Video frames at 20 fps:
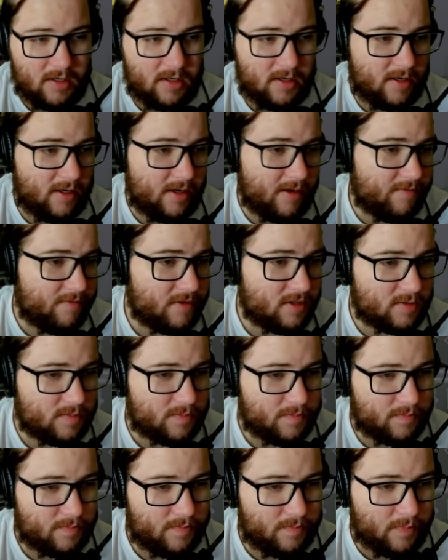If it's
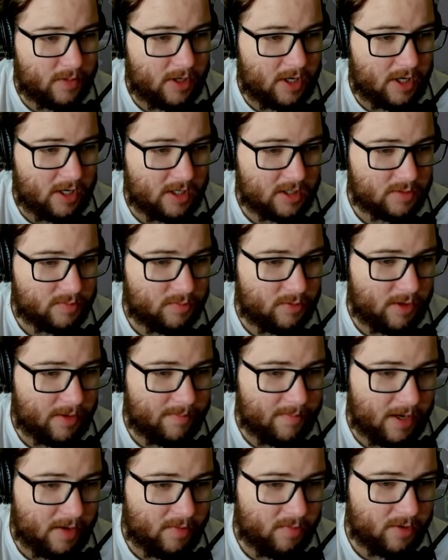possible, I
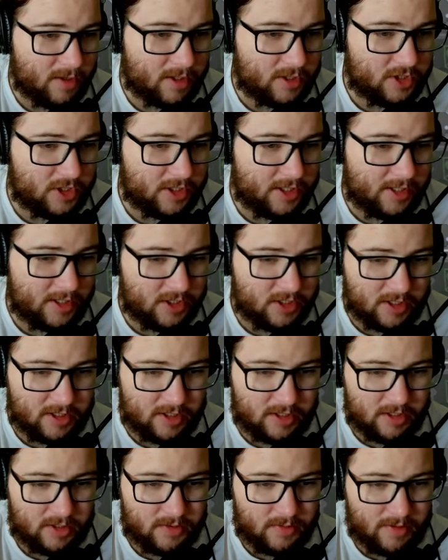may want to change
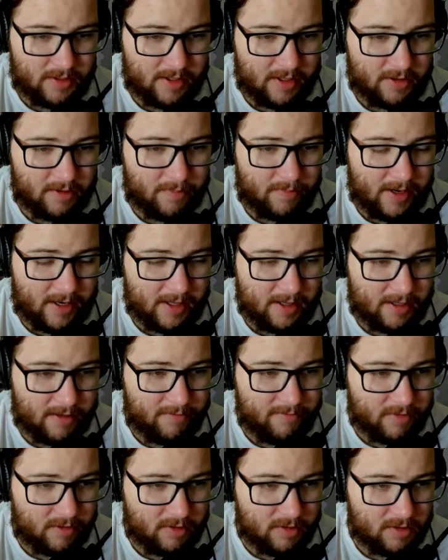this to another melee
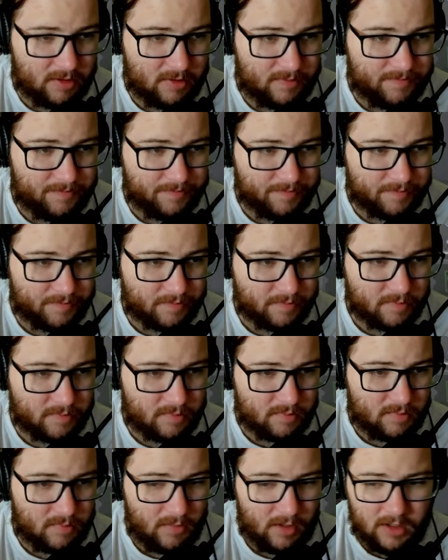font,
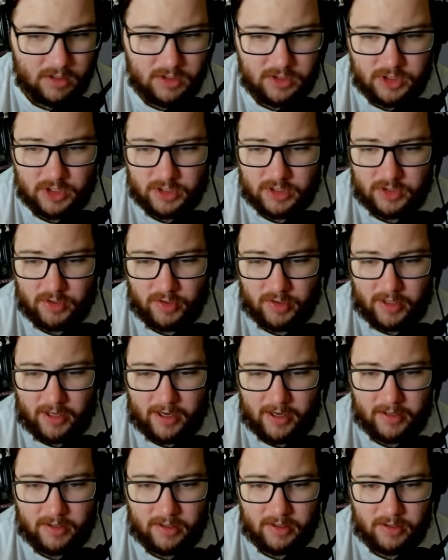just so
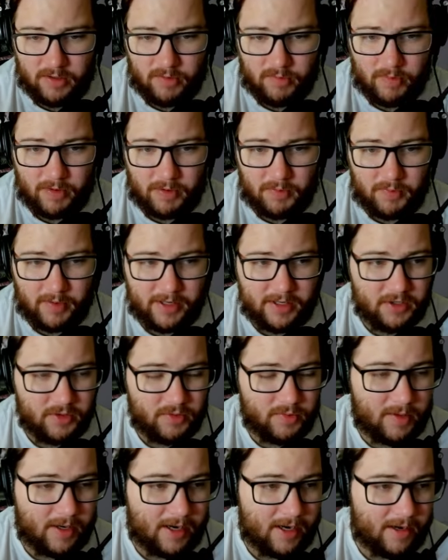that when we do
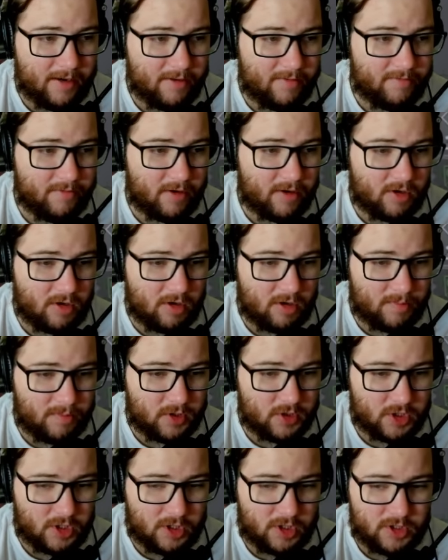have an armor
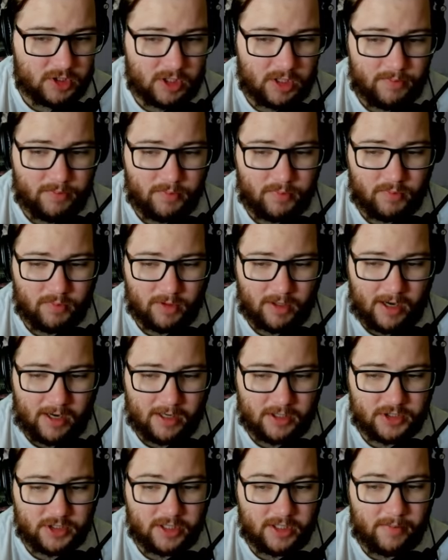charge up, we're
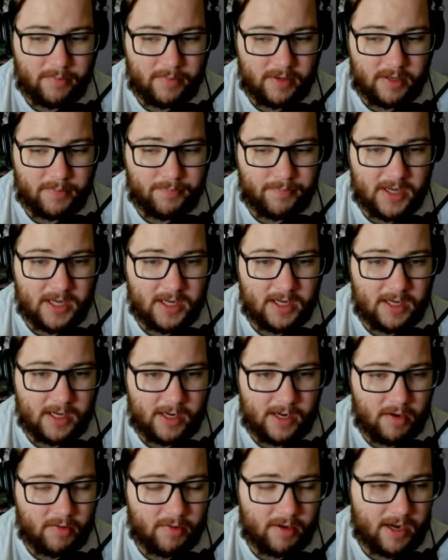actually going to be peaking
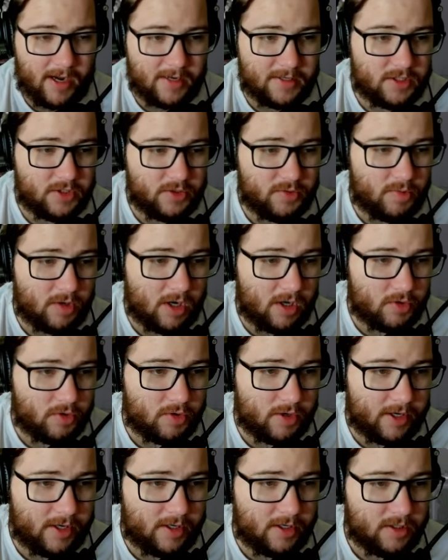out at
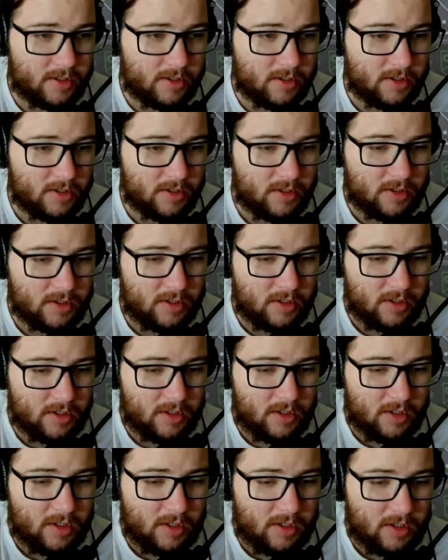200.
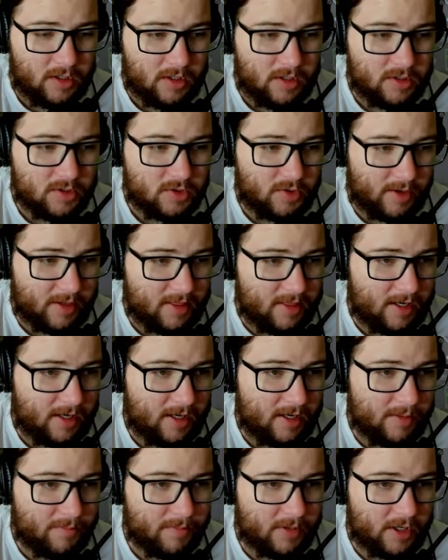So I think
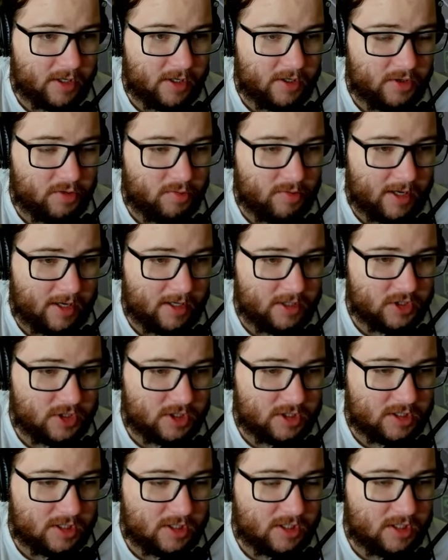I'm going to do that
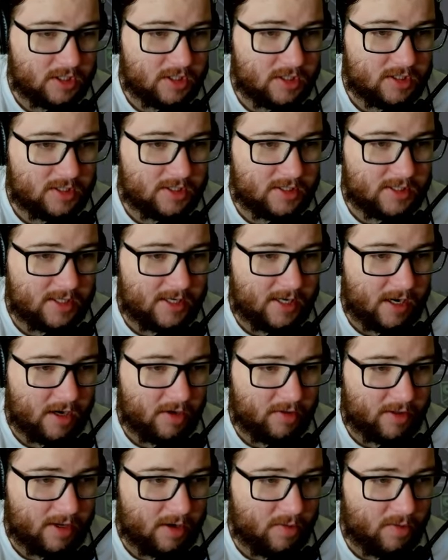just to see how that